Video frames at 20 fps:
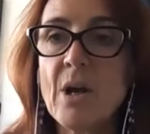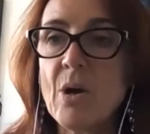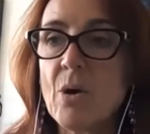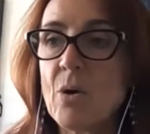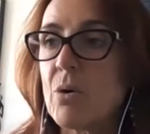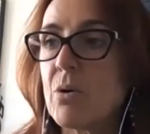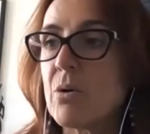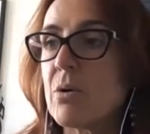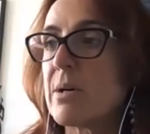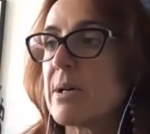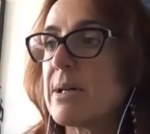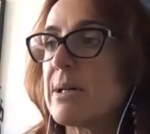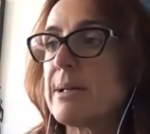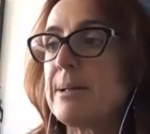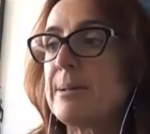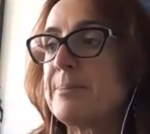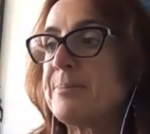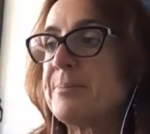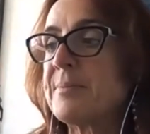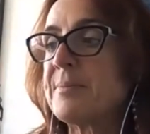
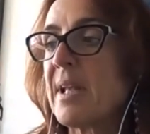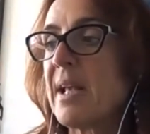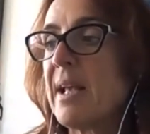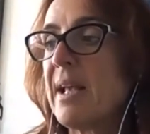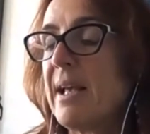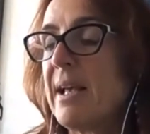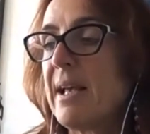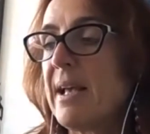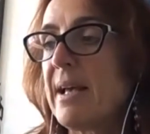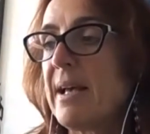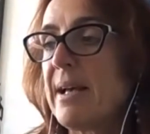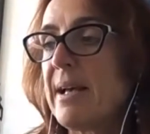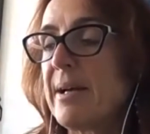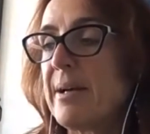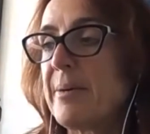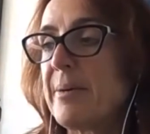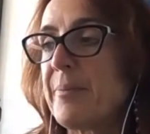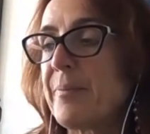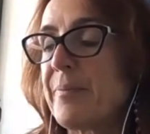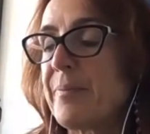or
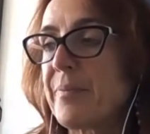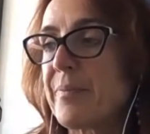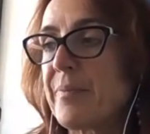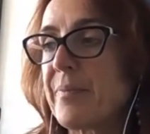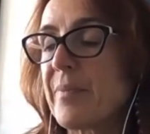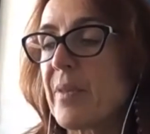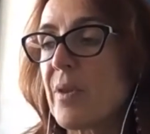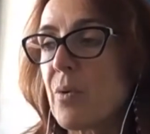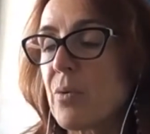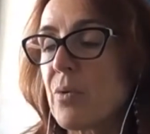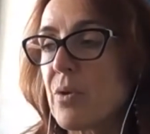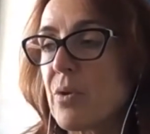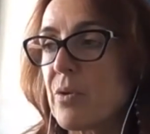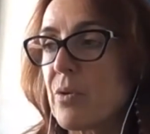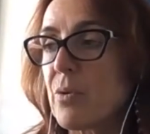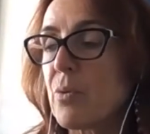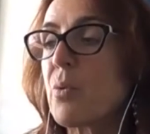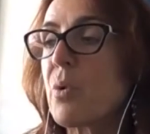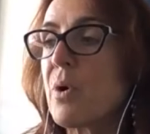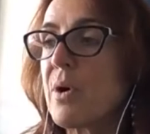
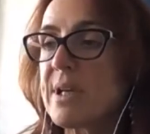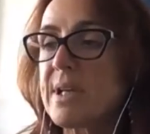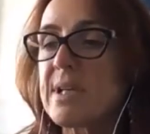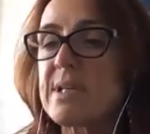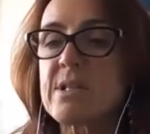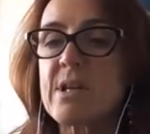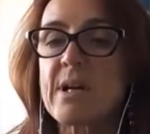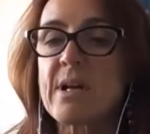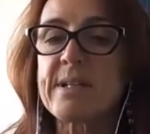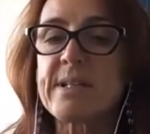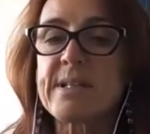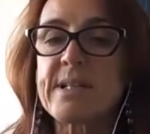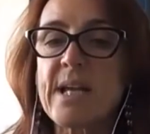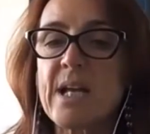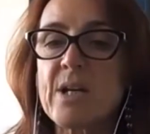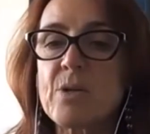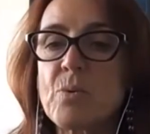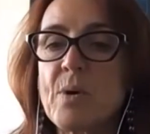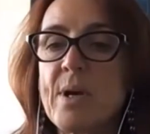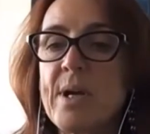the work is done in
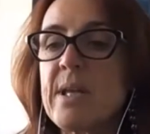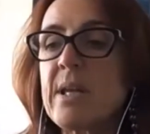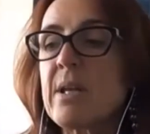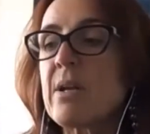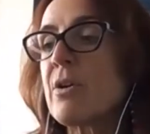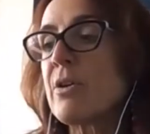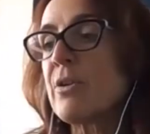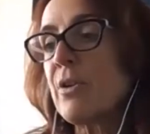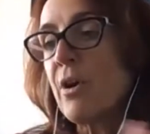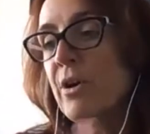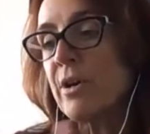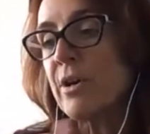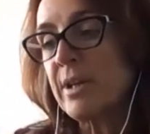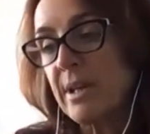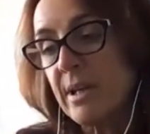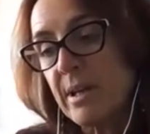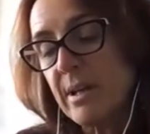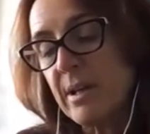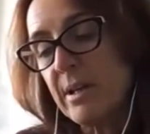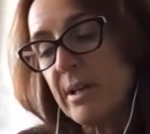that way. And on
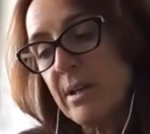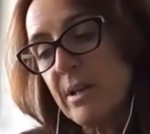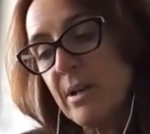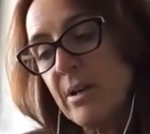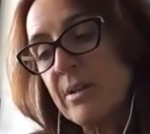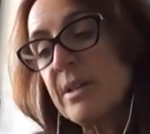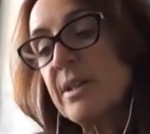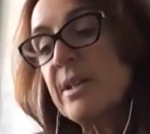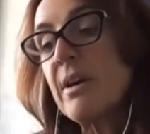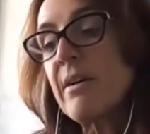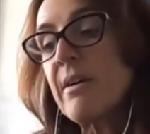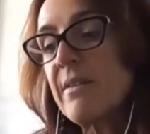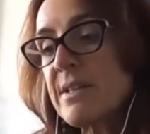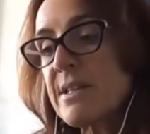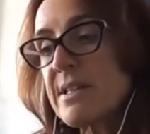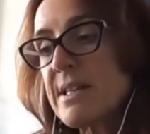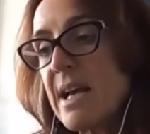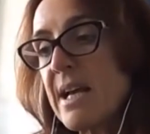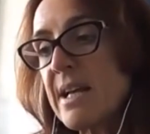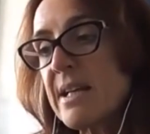the other
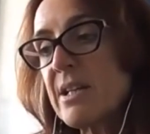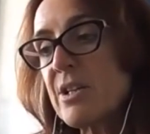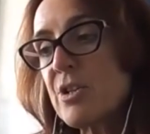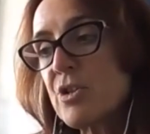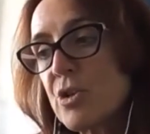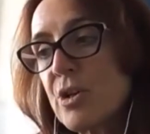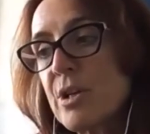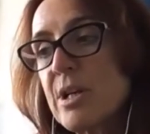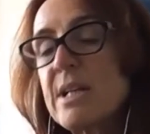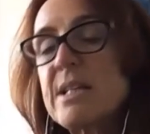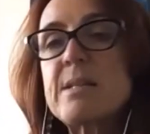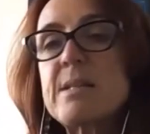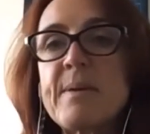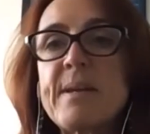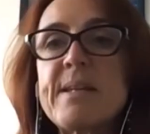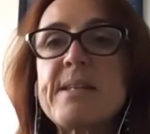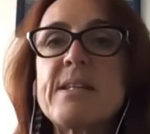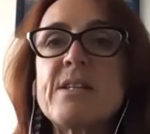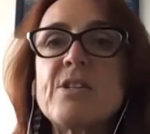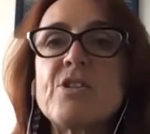side, the journalists
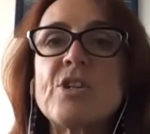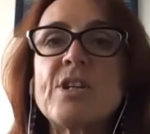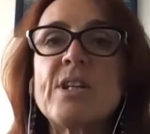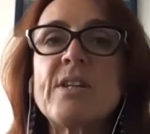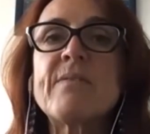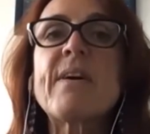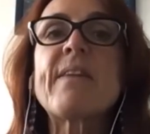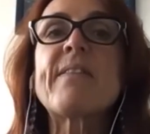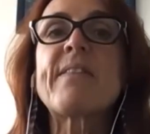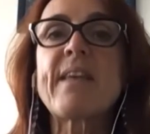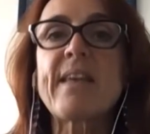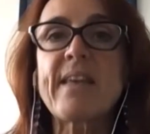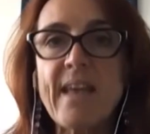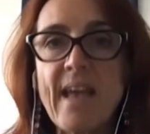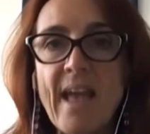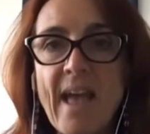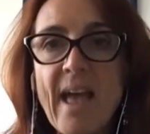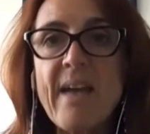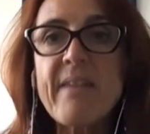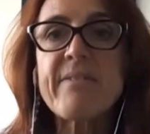based in Geneva, they
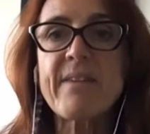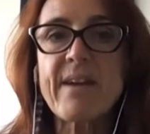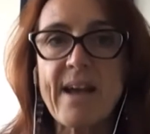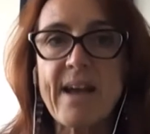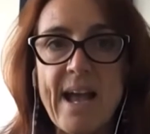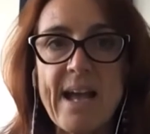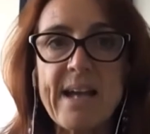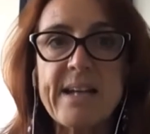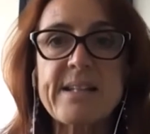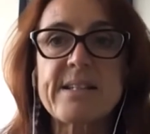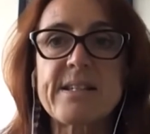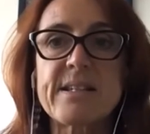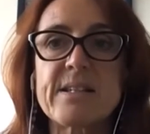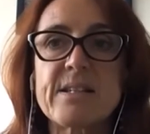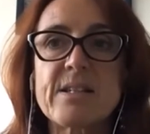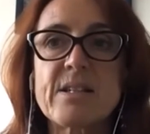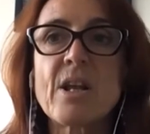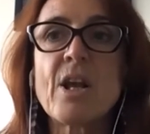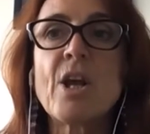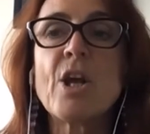have
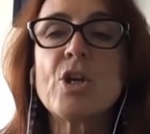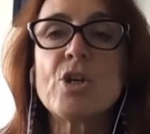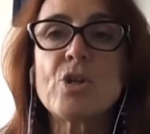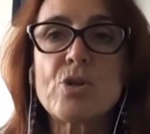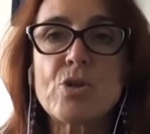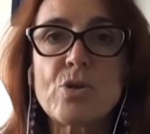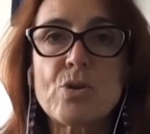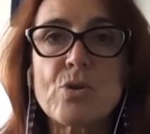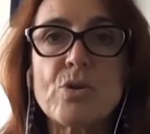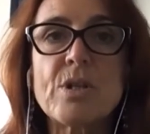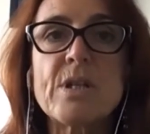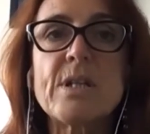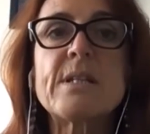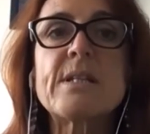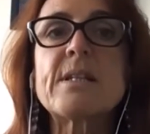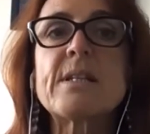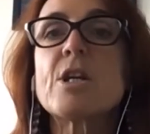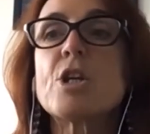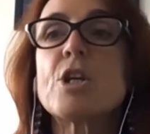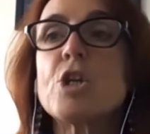access to
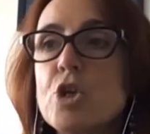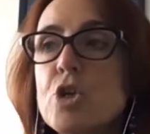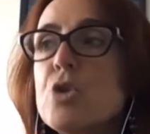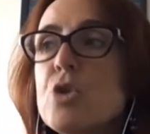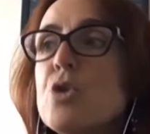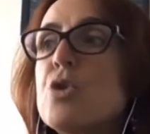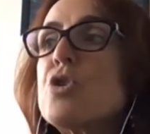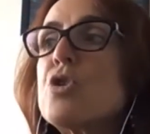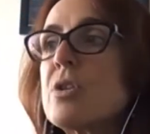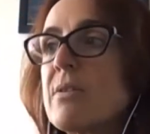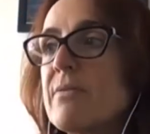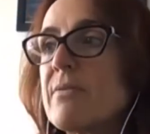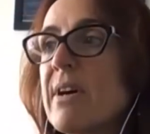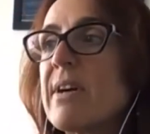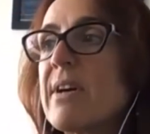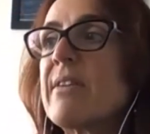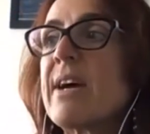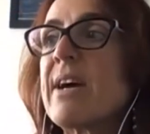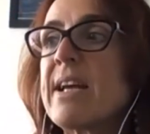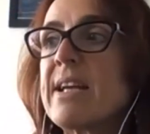this huge
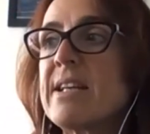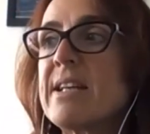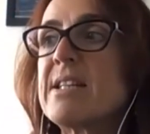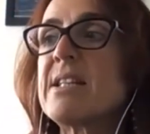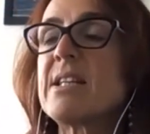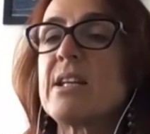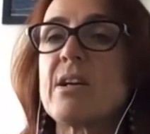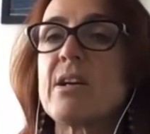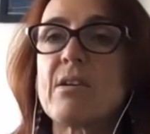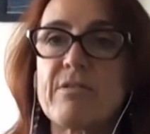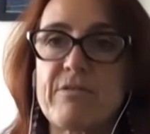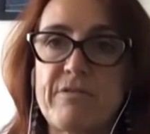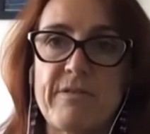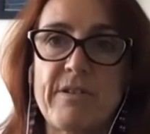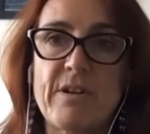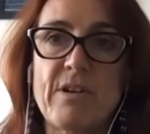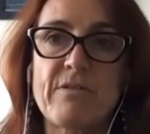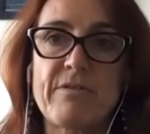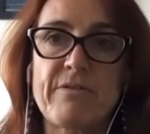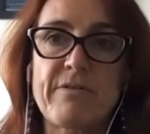variety of
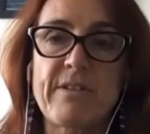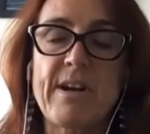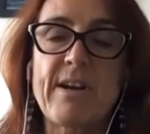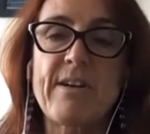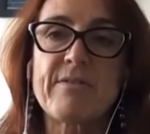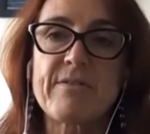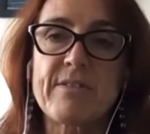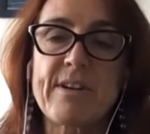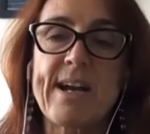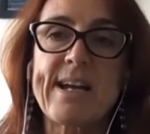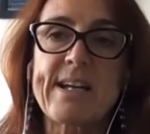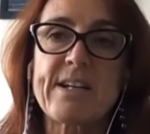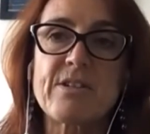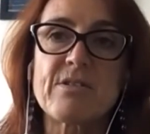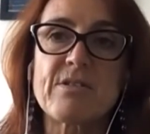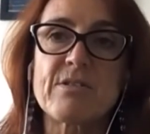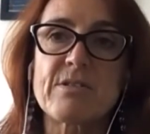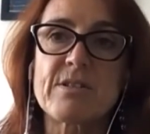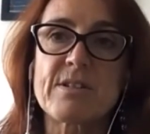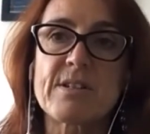
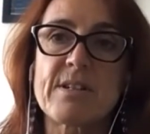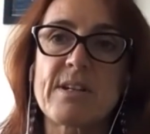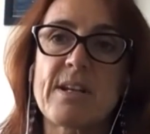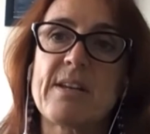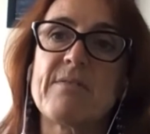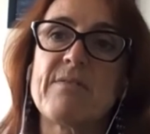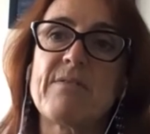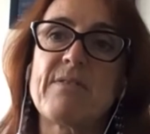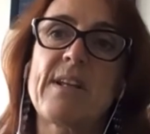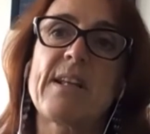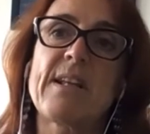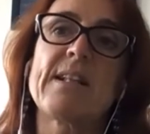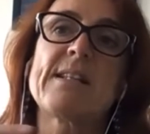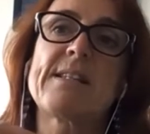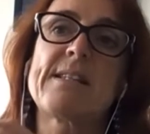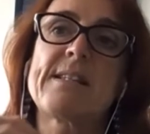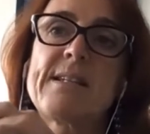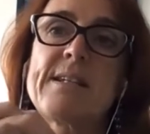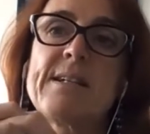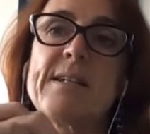actors and
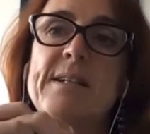fields,